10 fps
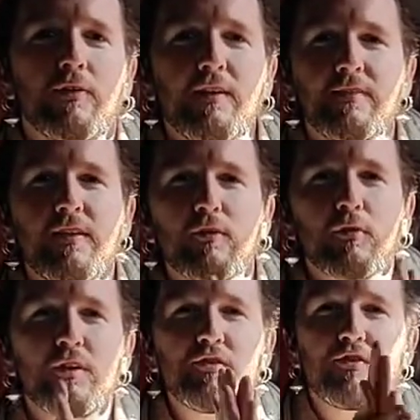this doesn't
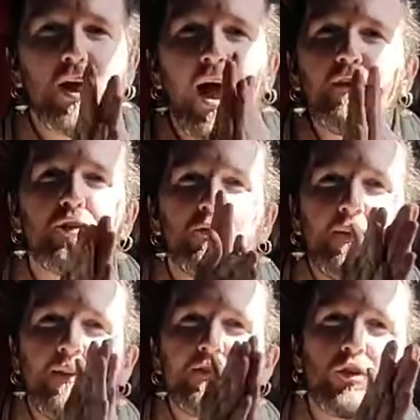really jive with
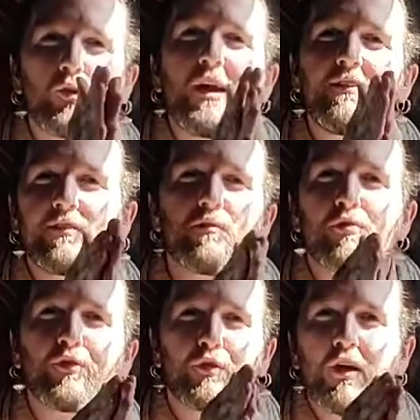me. This creates some
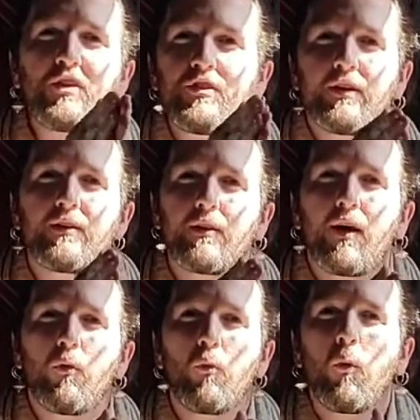friction.
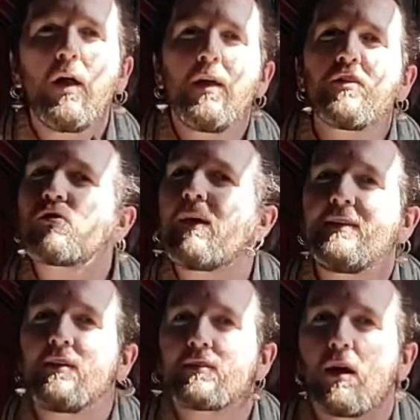What is my
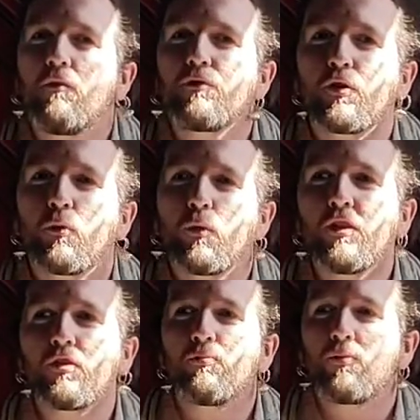discomfort?
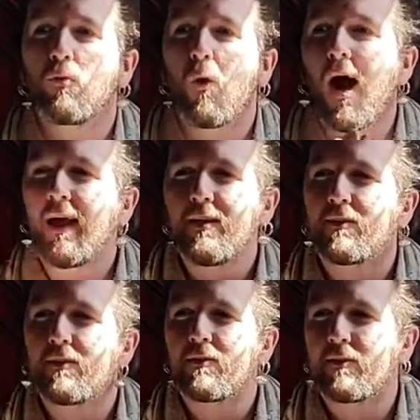Why
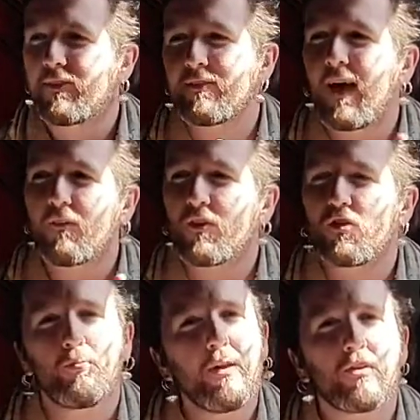does this not really
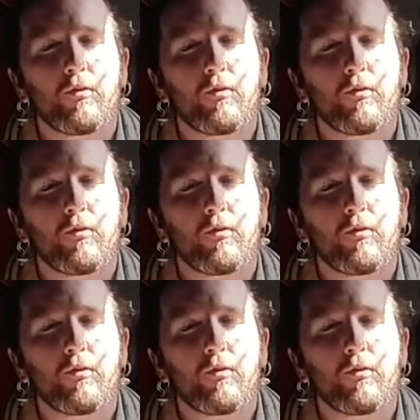speak